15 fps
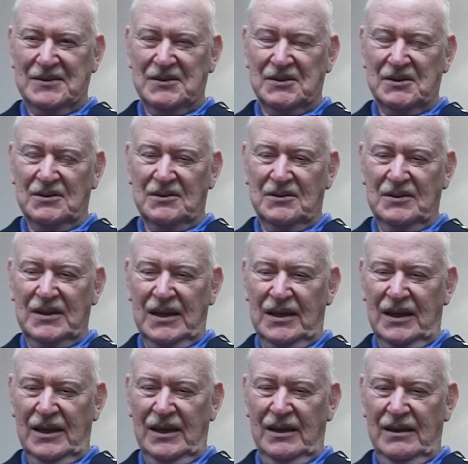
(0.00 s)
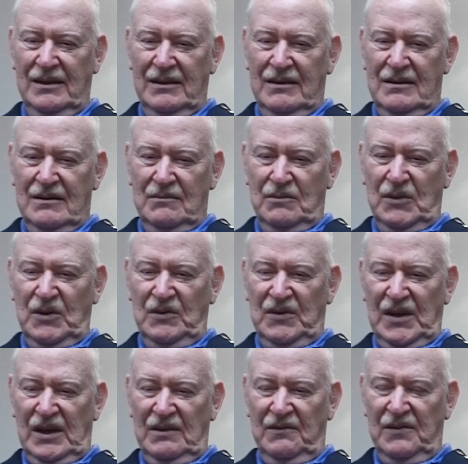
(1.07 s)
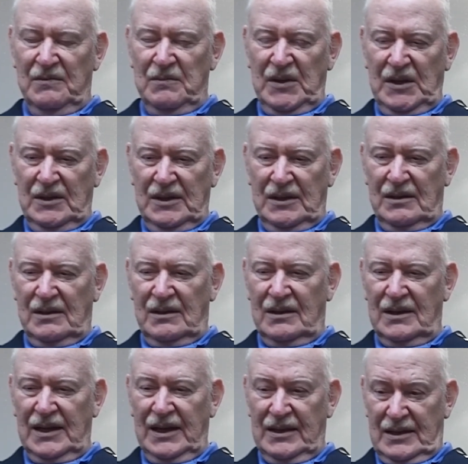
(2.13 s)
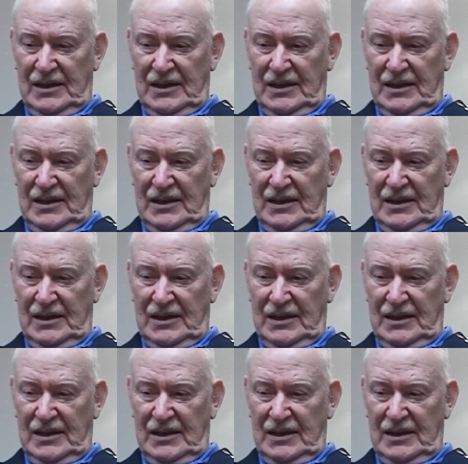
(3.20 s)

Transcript: So then I moved on from Mildenhall. I had a